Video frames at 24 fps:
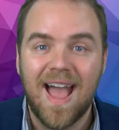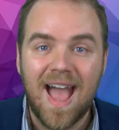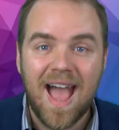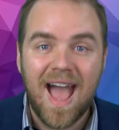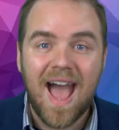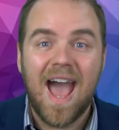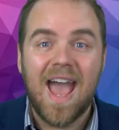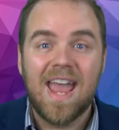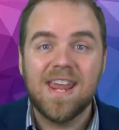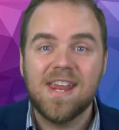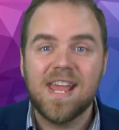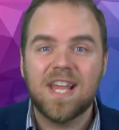
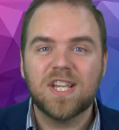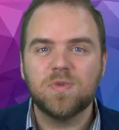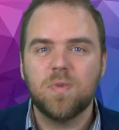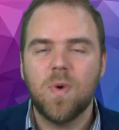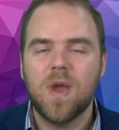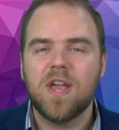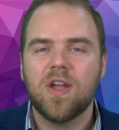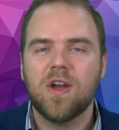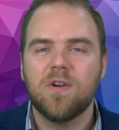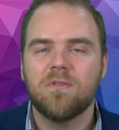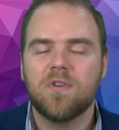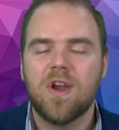Hey, next
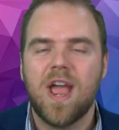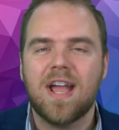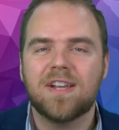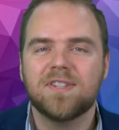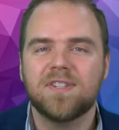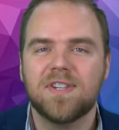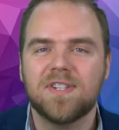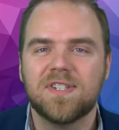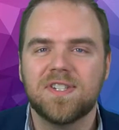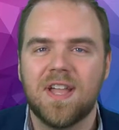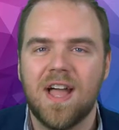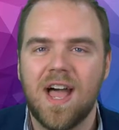week on
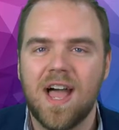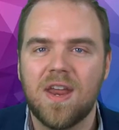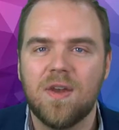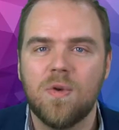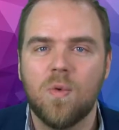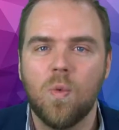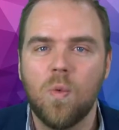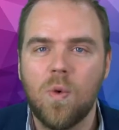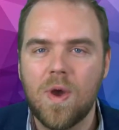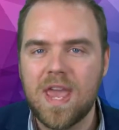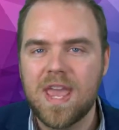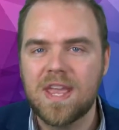Reactions Line,
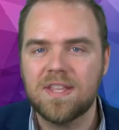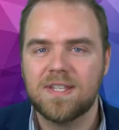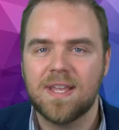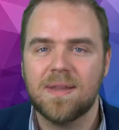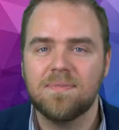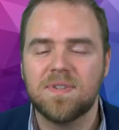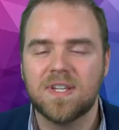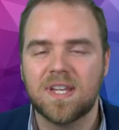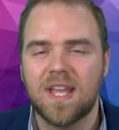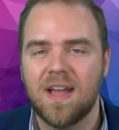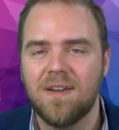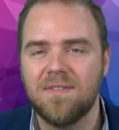we
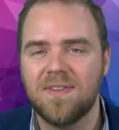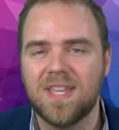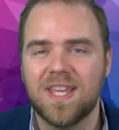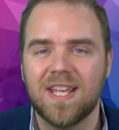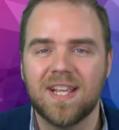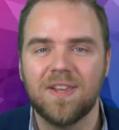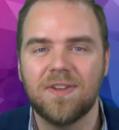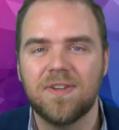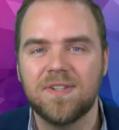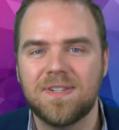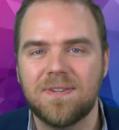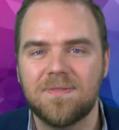attempt to cover the
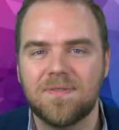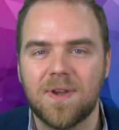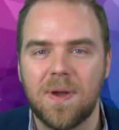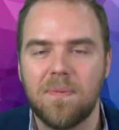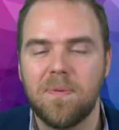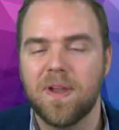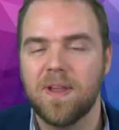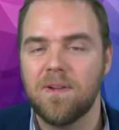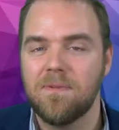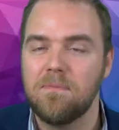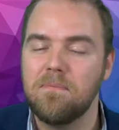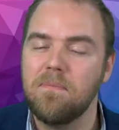elusive
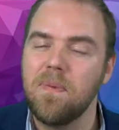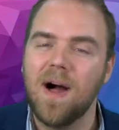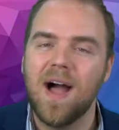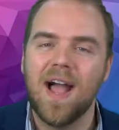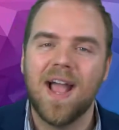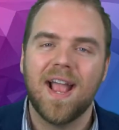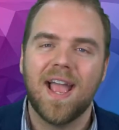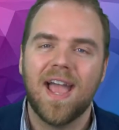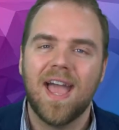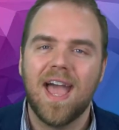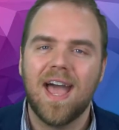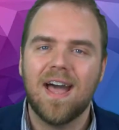topic of
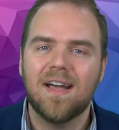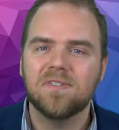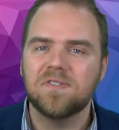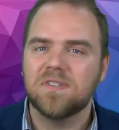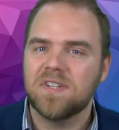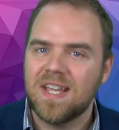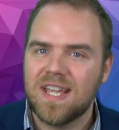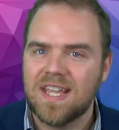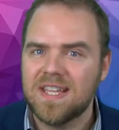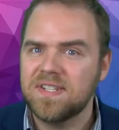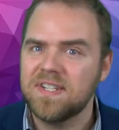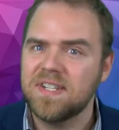buying a house.
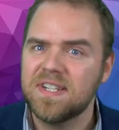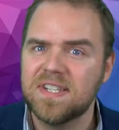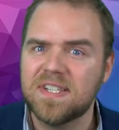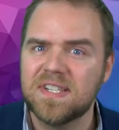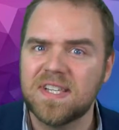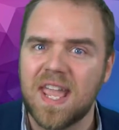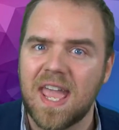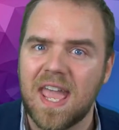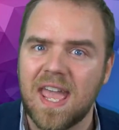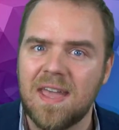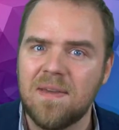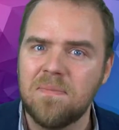Is it a
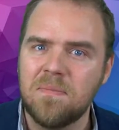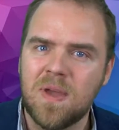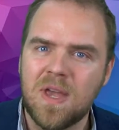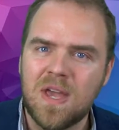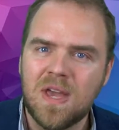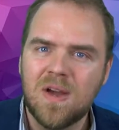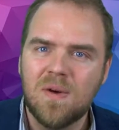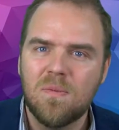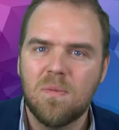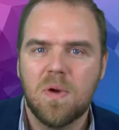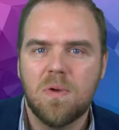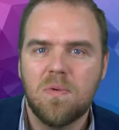scam?
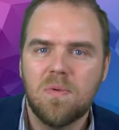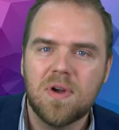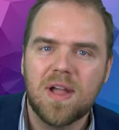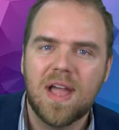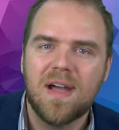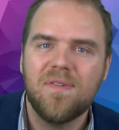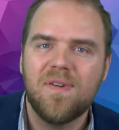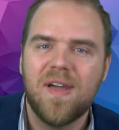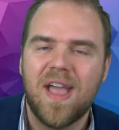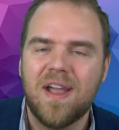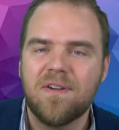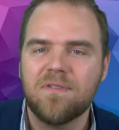We will
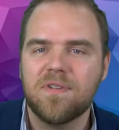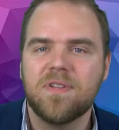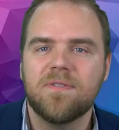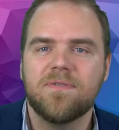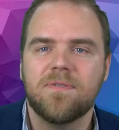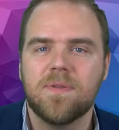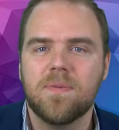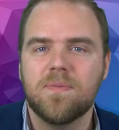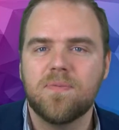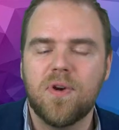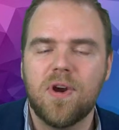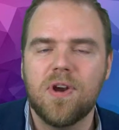cover everything
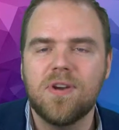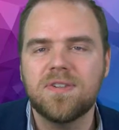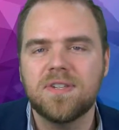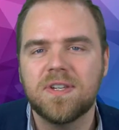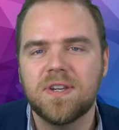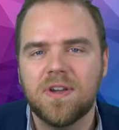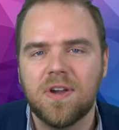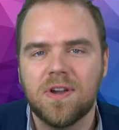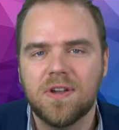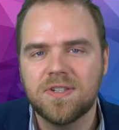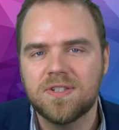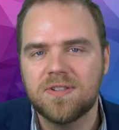from the pros and
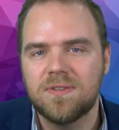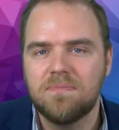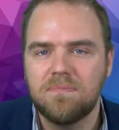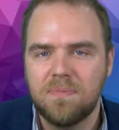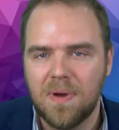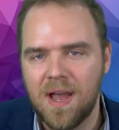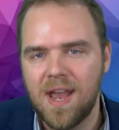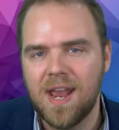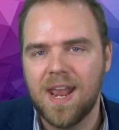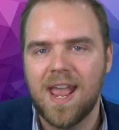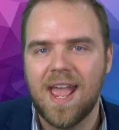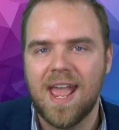cons of
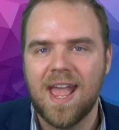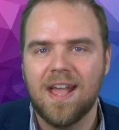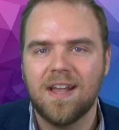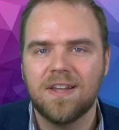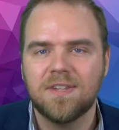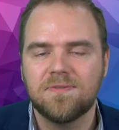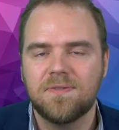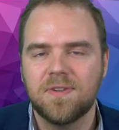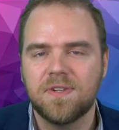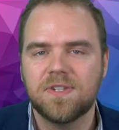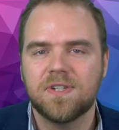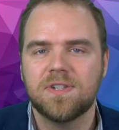buying a
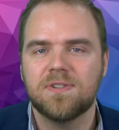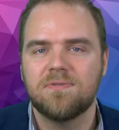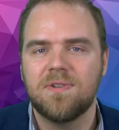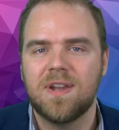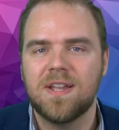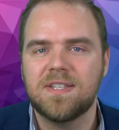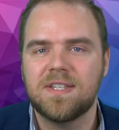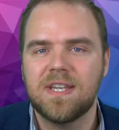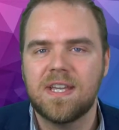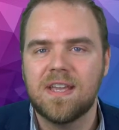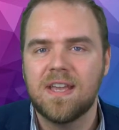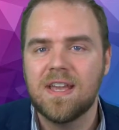house versus
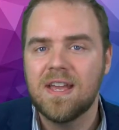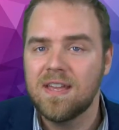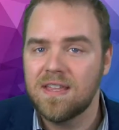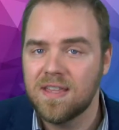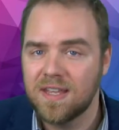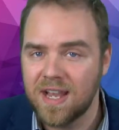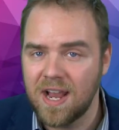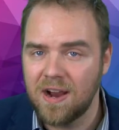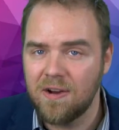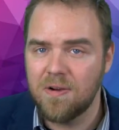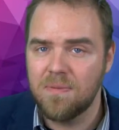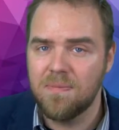renting, the
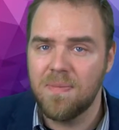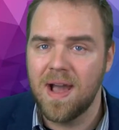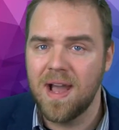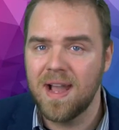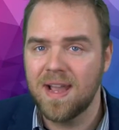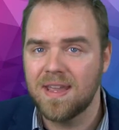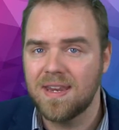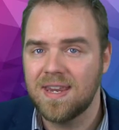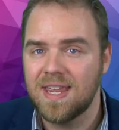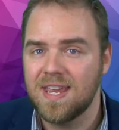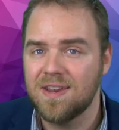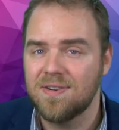current
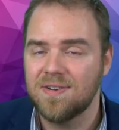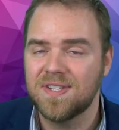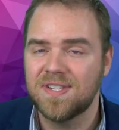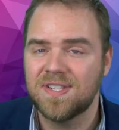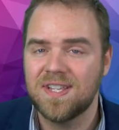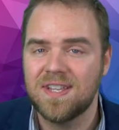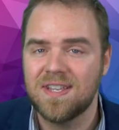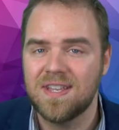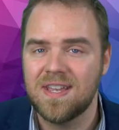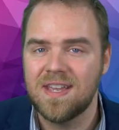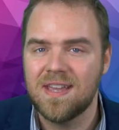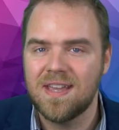market here in
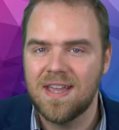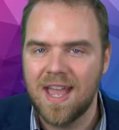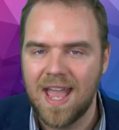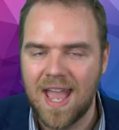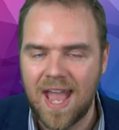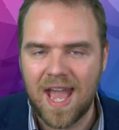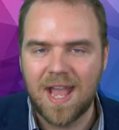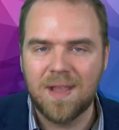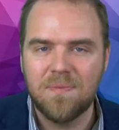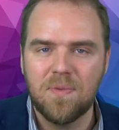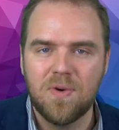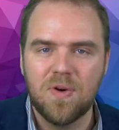Sydney,
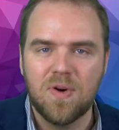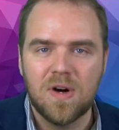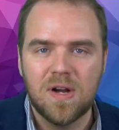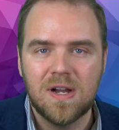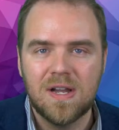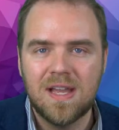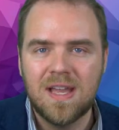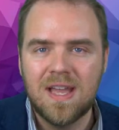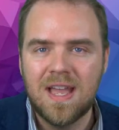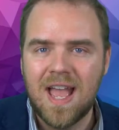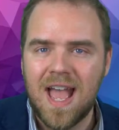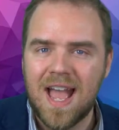and more.
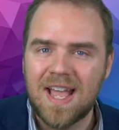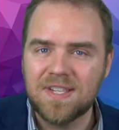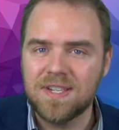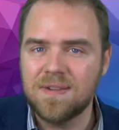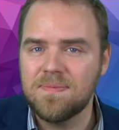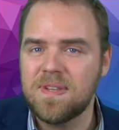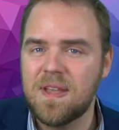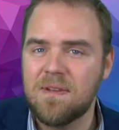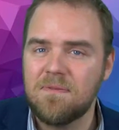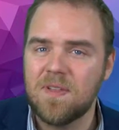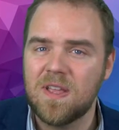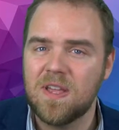As I'm
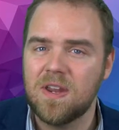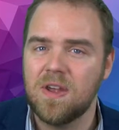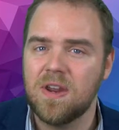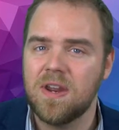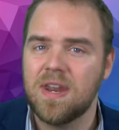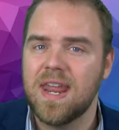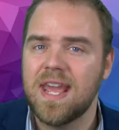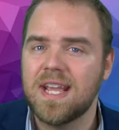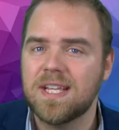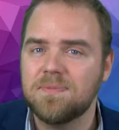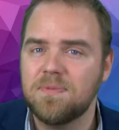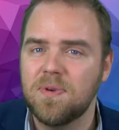definitely not
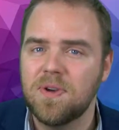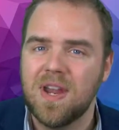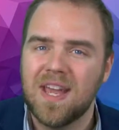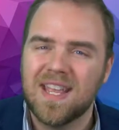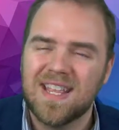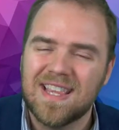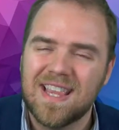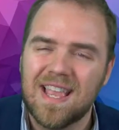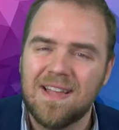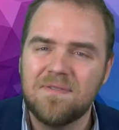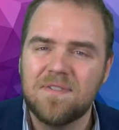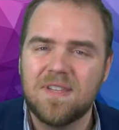an expert, I'd
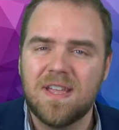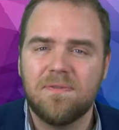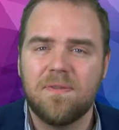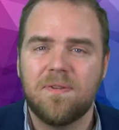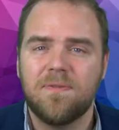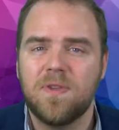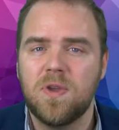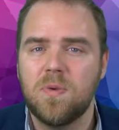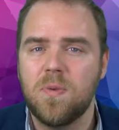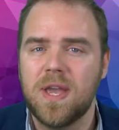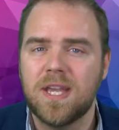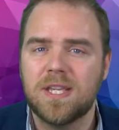love to have a
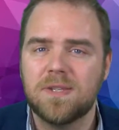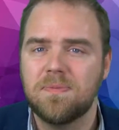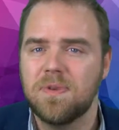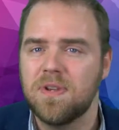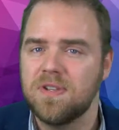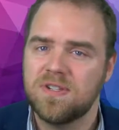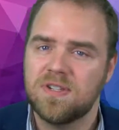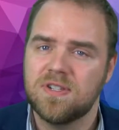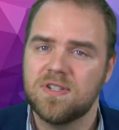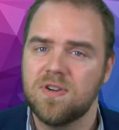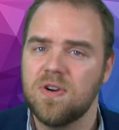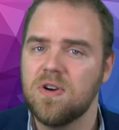few
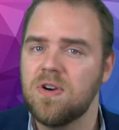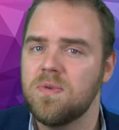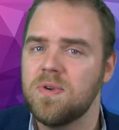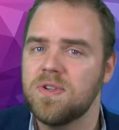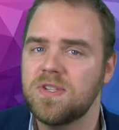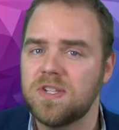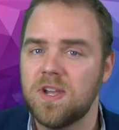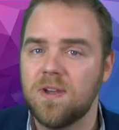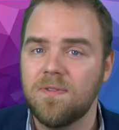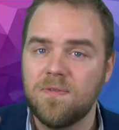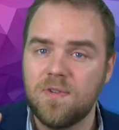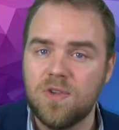experts to talk with.
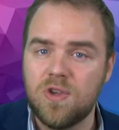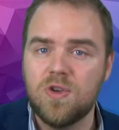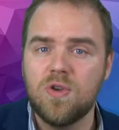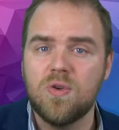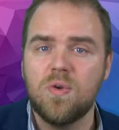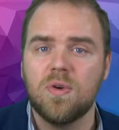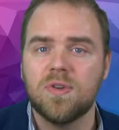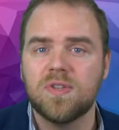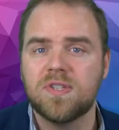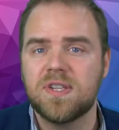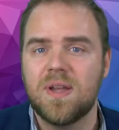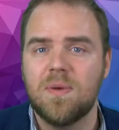So if you
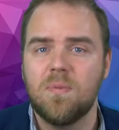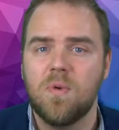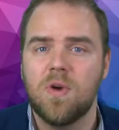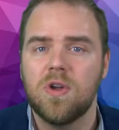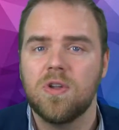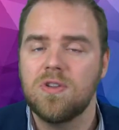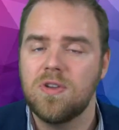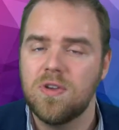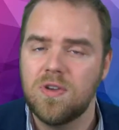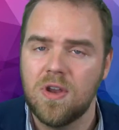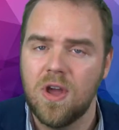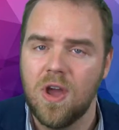or
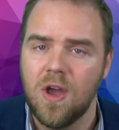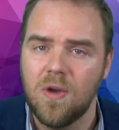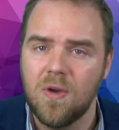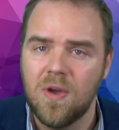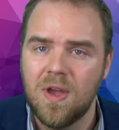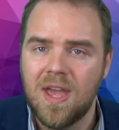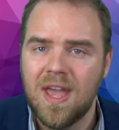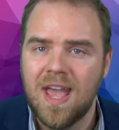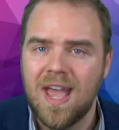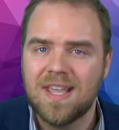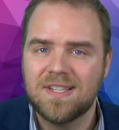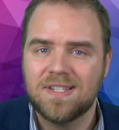someone you know
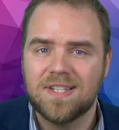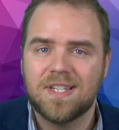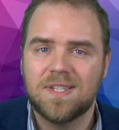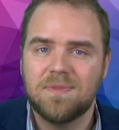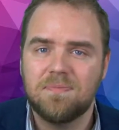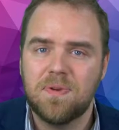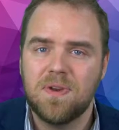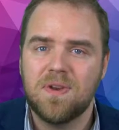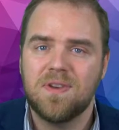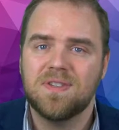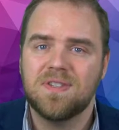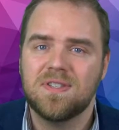has
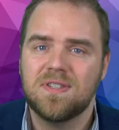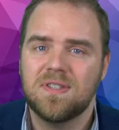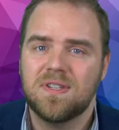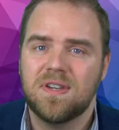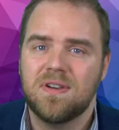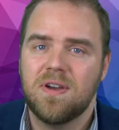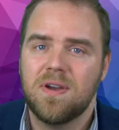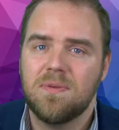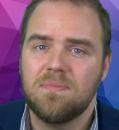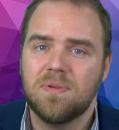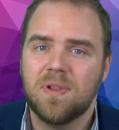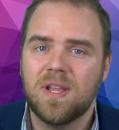experience in this
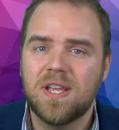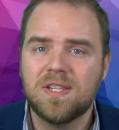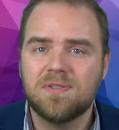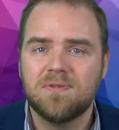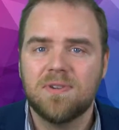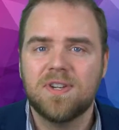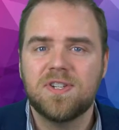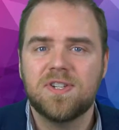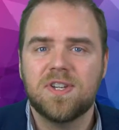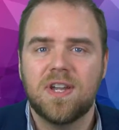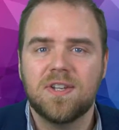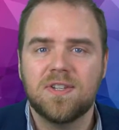area, please
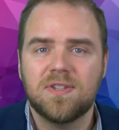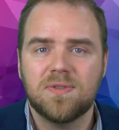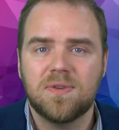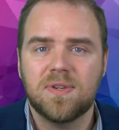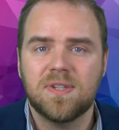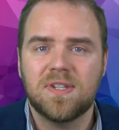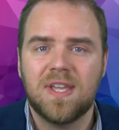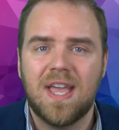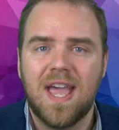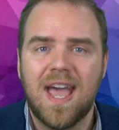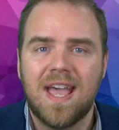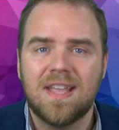reach out to
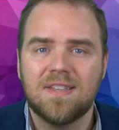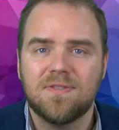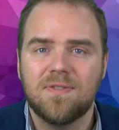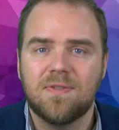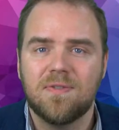us at